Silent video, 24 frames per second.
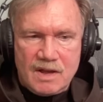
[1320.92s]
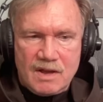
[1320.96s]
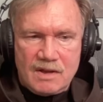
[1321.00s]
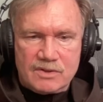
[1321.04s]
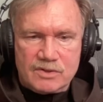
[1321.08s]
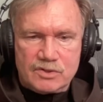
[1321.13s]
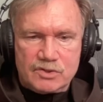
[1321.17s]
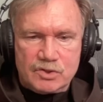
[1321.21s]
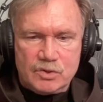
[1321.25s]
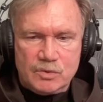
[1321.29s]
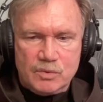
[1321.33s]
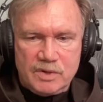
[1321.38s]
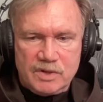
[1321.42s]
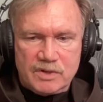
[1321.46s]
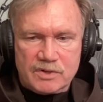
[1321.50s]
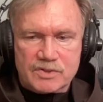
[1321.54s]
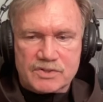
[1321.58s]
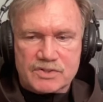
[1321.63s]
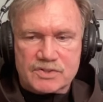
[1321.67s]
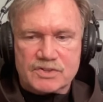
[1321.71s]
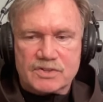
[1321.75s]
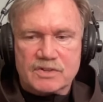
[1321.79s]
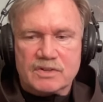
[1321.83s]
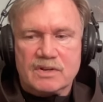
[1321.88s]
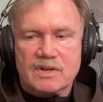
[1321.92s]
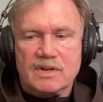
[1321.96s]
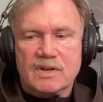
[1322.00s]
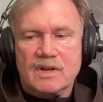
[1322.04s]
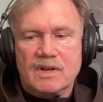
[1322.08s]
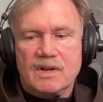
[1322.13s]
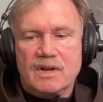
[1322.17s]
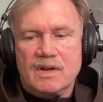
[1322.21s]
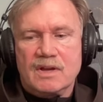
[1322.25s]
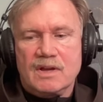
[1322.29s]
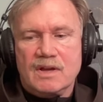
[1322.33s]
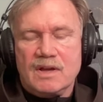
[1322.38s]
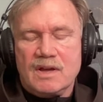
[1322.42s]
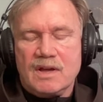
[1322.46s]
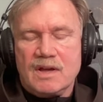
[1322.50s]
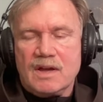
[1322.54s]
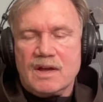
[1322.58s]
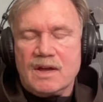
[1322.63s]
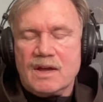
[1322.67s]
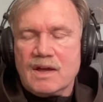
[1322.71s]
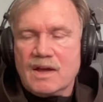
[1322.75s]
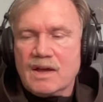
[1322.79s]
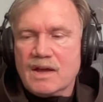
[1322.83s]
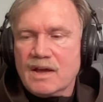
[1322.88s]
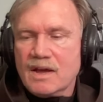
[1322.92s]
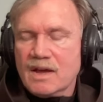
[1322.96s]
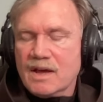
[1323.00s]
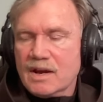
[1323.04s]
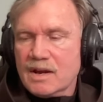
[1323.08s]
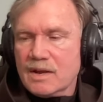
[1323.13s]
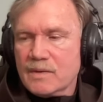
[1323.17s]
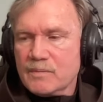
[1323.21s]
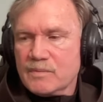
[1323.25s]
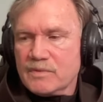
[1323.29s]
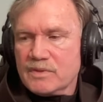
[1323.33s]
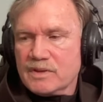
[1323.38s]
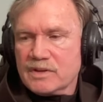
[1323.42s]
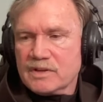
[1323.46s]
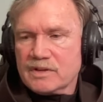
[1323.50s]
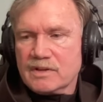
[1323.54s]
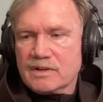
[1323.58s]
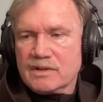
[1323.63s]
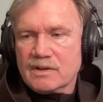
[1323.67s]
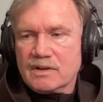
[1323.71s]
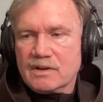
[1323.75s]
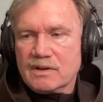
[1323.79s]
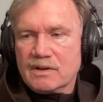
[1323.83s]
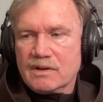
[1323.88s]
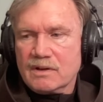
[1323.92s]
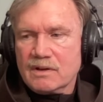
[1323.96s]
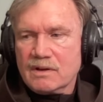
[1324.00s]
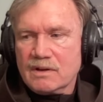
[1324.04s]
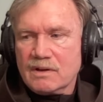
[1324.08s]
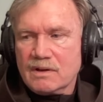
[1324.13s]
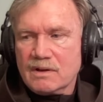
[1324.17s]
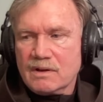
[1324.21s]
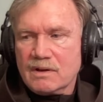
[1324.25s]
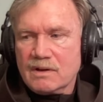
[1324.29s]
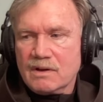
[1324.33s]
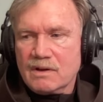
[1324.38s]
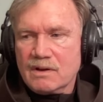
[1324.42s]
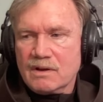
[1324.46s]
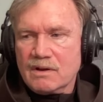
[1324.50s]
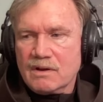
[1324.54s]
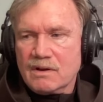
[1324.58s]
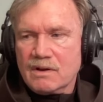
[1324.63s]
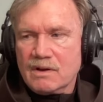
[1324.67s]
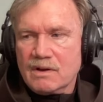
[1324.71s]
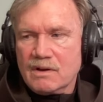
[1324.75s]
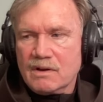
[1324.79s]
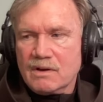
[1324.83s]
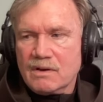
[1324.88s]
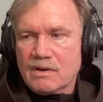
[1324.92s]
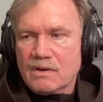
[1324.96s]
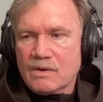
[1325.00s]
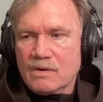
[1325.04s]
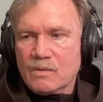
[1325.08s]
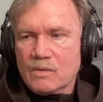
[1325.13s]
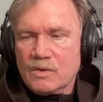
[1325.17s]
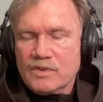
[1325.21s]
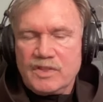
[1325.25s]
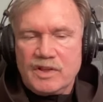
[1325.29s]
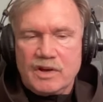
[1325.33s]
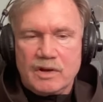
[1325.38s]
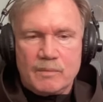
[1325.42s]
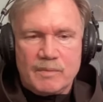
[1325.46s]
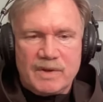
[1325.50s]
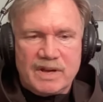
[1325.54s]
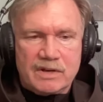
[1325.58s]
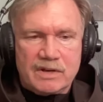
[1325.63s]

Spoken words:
2 weeks. And I'm thinking, what the hell am I